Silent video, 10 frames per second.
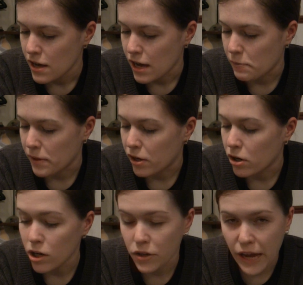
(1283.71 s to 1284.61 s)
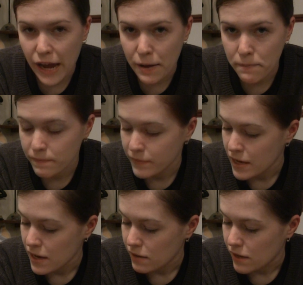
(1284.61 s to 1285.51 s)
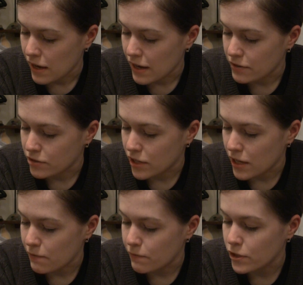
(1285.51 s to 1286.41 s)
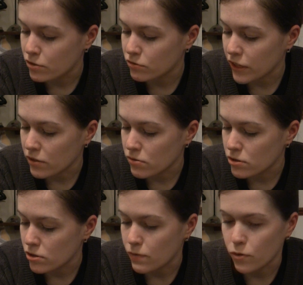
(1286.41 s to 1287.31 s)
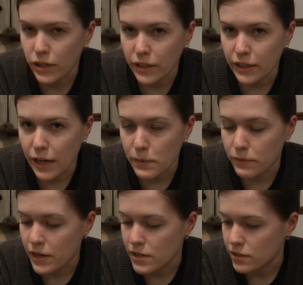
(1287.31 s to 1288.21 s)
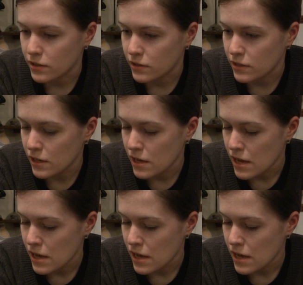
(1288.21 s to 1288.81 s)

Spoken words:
A holo cam that allows you to keep visual records of your in-game adventures.